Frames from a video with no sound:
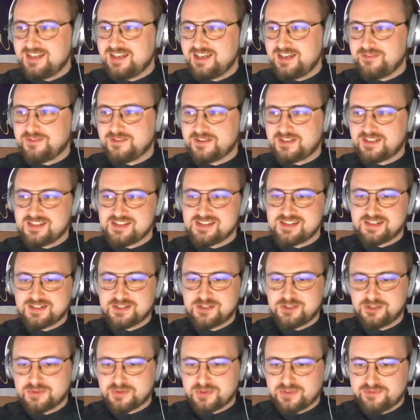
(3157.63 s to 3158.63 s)
I think it's a
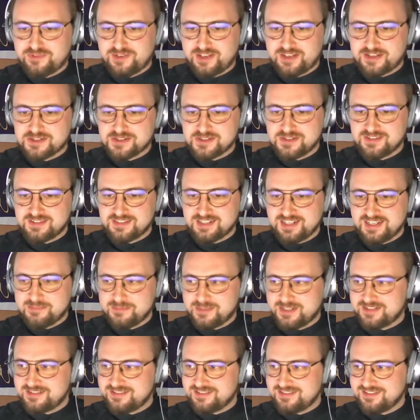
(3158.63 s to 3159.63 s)
good reflection
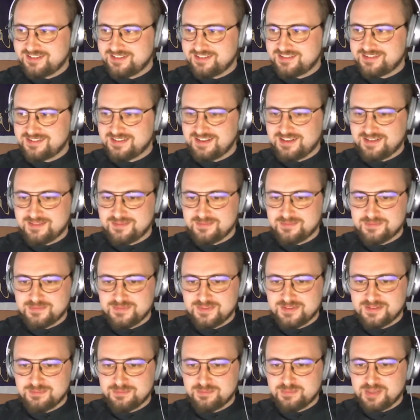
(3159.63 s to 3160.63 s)
time, and
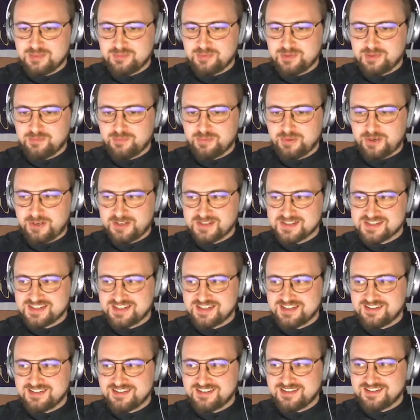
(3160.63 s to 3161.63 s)
people
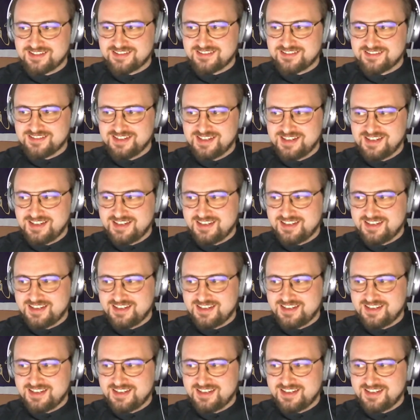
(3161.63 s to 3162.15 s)
pausing and